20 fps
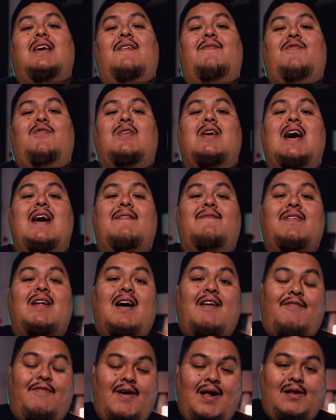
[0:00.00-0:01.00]
If you have
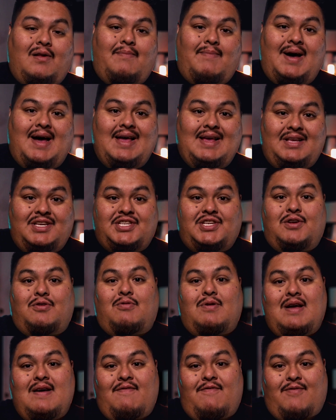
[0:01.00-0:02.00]
not followed my
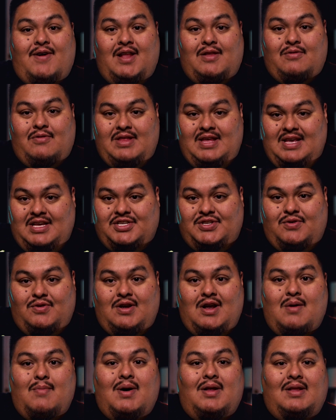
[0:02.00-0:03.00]
Instagram, follow the
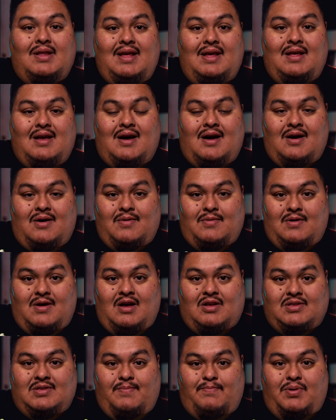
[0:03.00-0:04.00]
Instagram. I'll, link, uh,
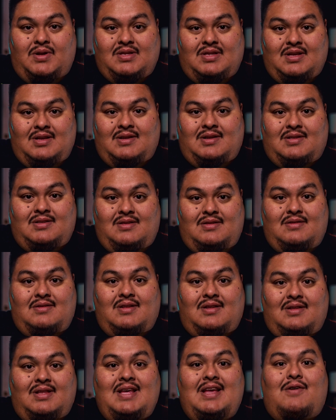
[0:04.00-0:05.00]
I'll put the,
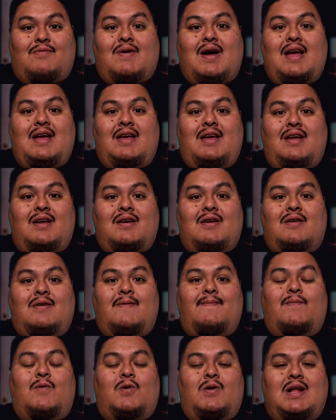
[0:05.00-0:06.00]
the link right
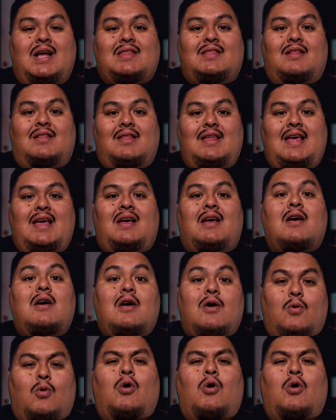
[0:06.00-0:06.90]
here, or not the link.